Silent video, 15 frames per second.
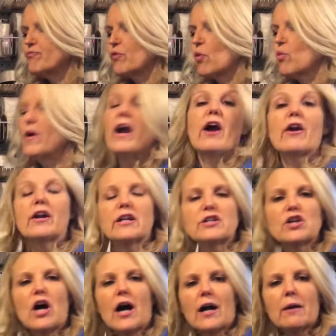We are going to
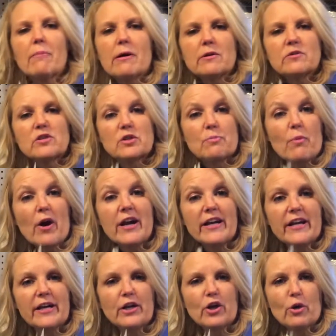talk about
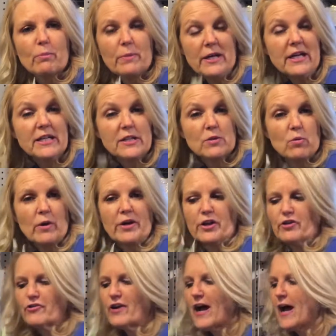spraying your piece when
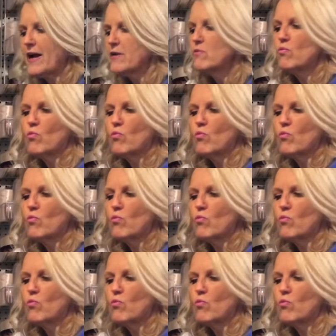you're done